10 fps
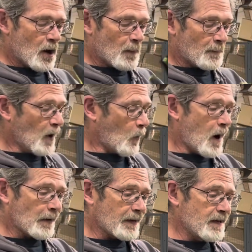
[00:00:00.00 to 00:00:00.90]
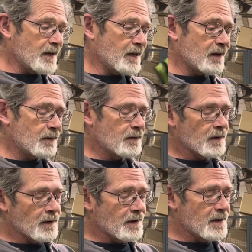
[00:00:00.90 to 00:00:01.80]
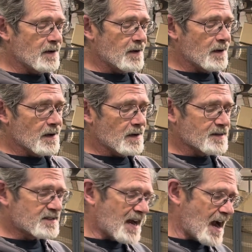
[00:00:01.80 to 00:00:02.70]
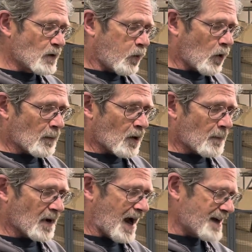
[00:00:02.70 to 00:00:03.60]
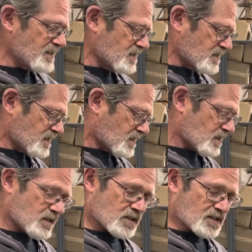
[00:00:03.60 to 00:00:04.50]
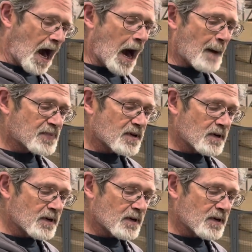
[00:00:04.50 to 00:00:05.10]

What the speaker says: Milwaukee is a tad warmer, but I just stopped